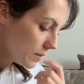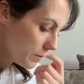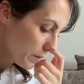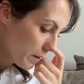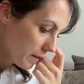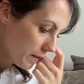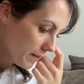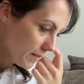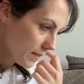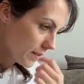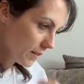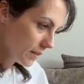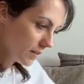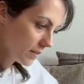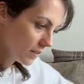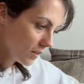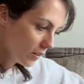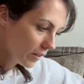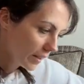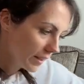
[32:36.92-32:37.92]
where things are going to
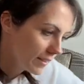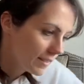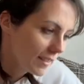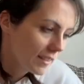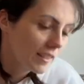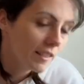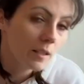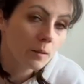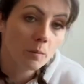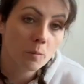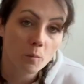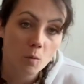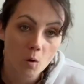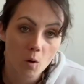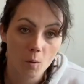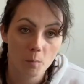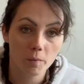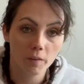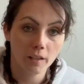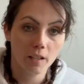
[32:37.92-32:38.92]
start getting a little bit more
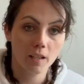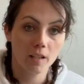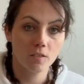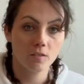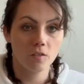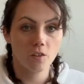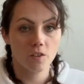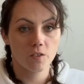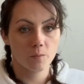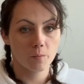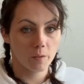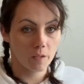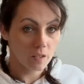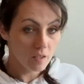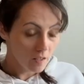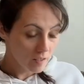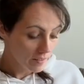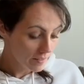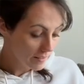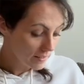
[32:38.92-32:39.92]
complicated for us,
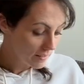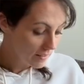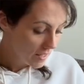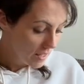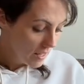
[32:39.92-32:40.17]
because